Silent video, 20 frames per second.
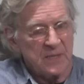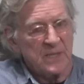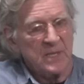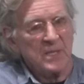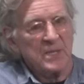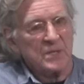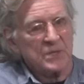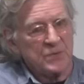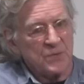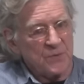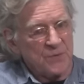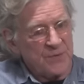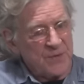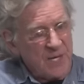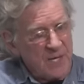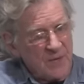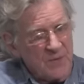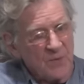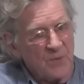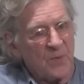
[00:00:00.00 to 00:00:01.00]
So they're
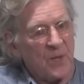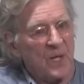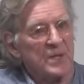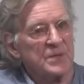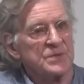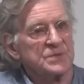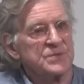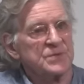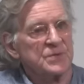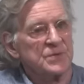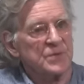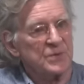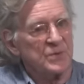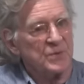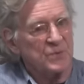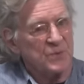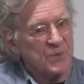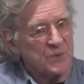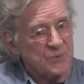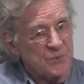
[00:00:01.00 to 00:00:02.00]
the ones, you know, who
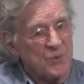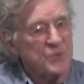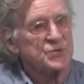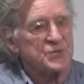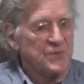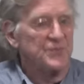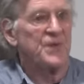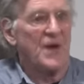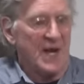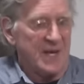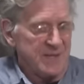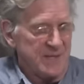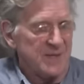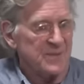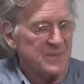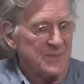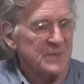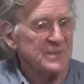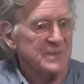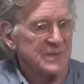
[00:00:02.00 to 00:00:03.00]
would crucify them,
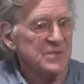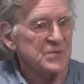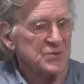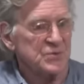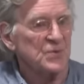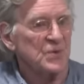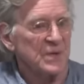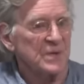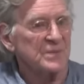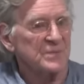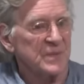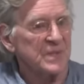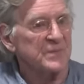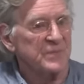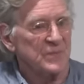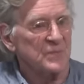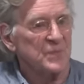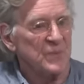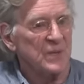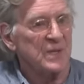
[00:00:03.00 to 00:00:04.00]
in short, even
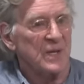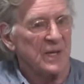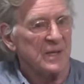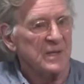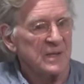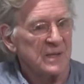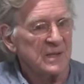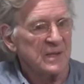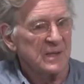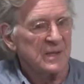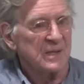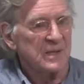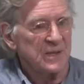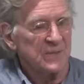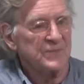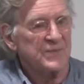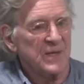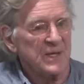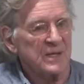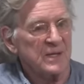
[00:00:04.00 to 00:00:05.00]
Buddha, if
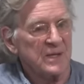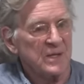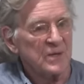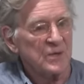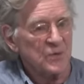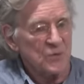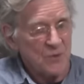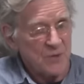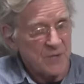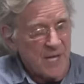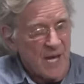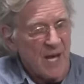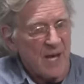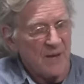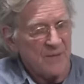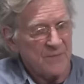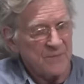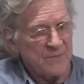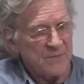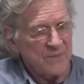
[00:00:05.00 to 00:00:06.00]
they could have.
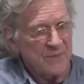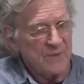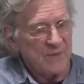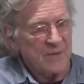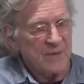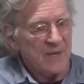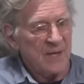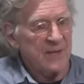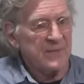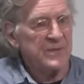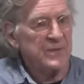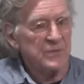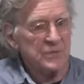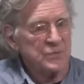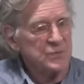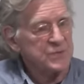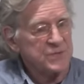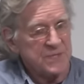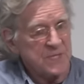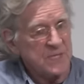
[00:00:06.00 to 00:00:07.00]
And you
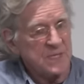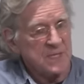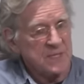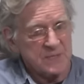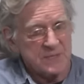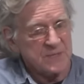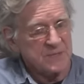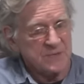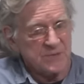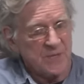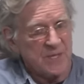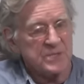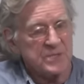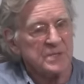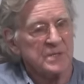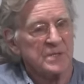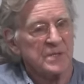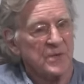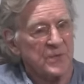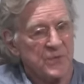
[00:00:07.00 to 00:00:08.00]
see his interaction in
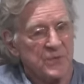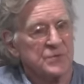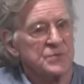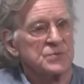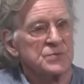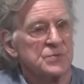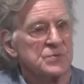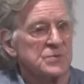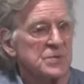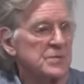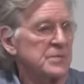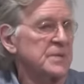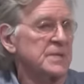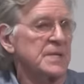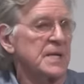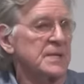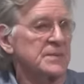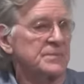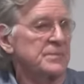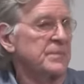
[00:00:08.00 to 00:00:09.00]
the third sutra with
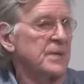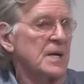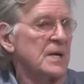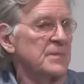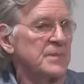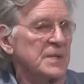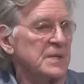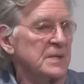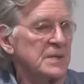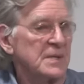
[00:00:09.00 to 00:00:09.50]
that Brahmin.